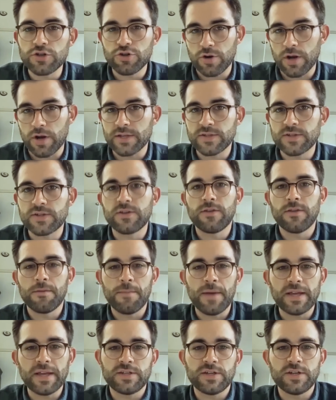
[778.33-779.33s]
trust the
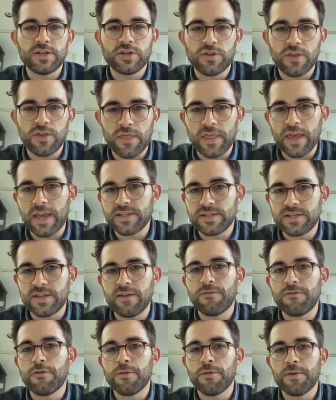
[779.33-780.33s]
message that they
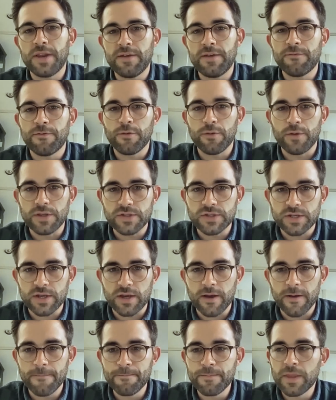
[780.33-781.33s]
see from an
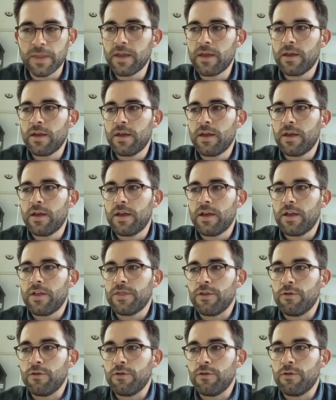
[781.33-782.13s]
influencer, the